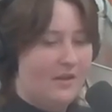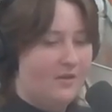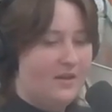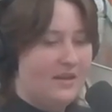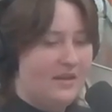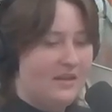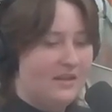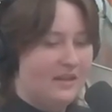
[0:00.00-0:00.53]

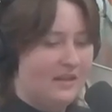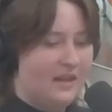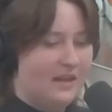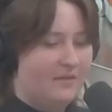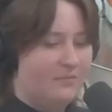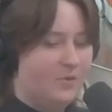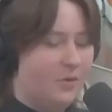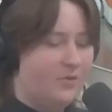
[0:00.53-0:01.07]
any like kind
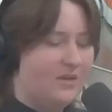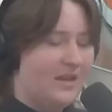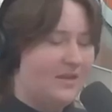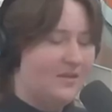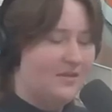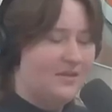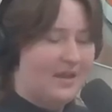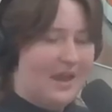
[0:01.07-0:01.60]
of
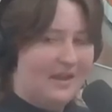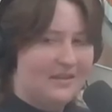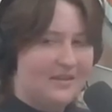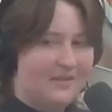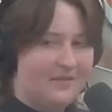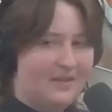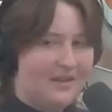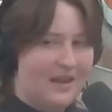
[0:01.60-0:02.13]
protest
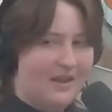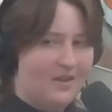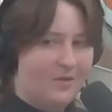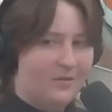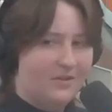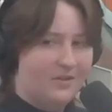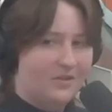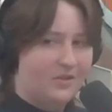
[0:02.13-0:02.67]
activity I know
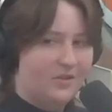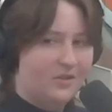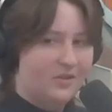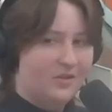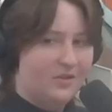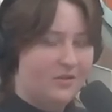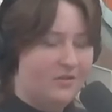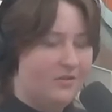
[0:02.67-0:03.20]
is a
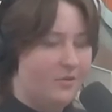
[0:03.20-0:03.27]
concern,